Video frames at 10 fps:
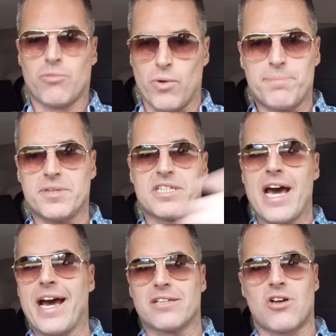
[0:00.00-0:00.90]
ripped the
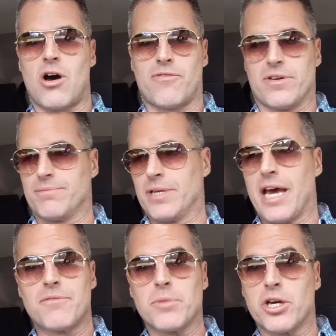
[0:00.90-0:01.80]
tags off and
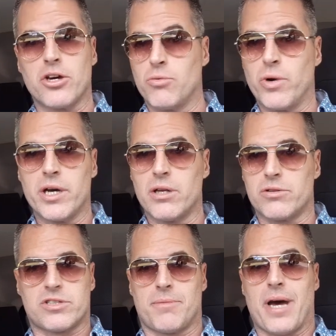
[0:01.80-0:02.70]
gave them to goodwill or
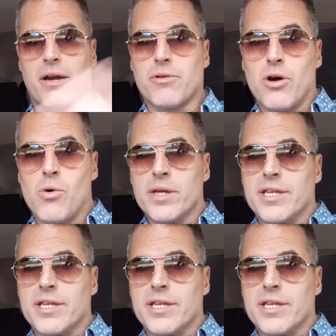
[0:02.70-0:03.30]
something i don't know what